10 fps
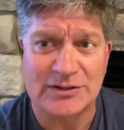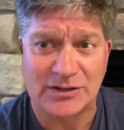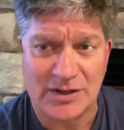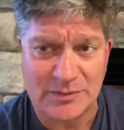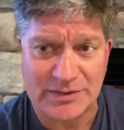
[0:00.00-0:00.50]

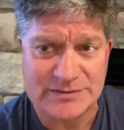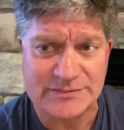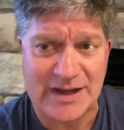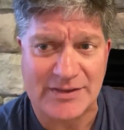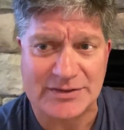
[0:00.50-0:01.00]
along with his
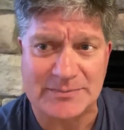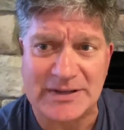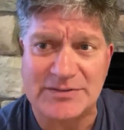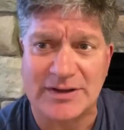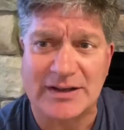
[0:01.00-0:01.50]
father,
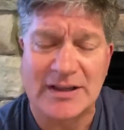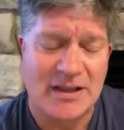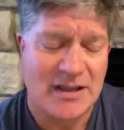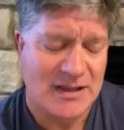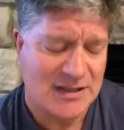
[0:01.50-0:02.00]
Dmitry,
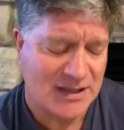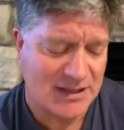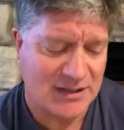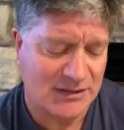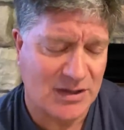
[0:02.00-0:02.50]

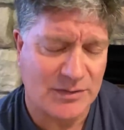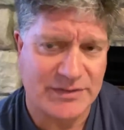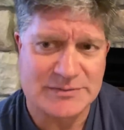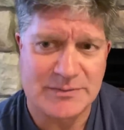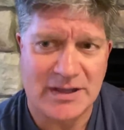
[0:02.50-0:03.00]
along with
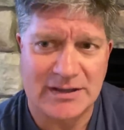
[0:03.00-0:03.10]
his